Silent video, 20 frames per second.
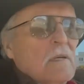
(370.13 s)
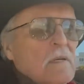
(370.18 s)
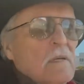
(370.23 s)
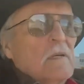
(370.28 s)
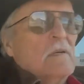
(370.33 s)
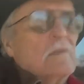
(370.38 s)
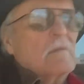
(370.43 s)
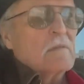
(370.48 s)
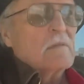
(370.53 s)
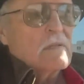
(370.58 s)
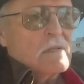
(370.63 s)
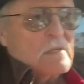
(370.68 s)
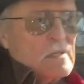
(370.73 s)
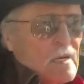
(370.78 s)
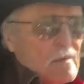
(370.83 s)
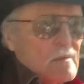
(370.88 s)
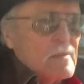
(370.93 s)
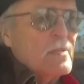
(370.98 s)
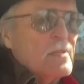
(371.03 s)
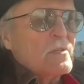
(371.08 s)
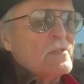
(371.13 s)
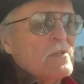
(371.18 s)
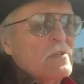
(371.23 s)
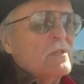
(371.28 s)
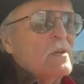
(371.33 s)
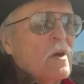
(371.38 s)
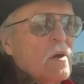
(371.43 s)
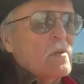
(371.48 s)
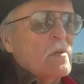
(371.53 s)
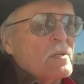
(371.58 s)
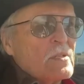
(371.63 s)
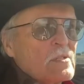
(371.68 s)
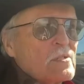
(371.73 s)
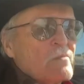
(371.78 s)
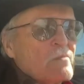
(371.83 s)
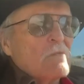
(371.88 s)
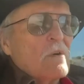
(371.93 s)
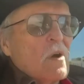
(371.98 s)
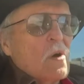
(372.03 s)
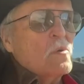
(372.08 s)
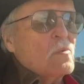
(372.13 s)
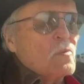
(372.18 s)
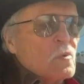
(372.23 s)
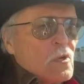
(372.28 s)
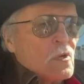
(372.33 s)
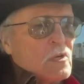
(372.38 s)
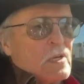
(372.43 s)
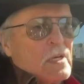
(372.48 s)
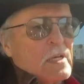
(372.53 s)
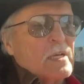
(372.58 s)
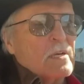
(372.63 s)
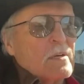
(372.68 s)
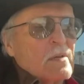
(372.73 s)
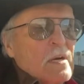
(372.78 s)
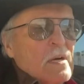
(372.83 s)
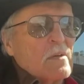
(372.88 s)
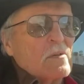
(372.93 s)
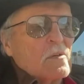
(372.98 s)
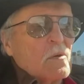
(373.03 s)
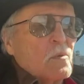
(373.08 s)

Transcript: I mean, they're doing all this road work here. I don't know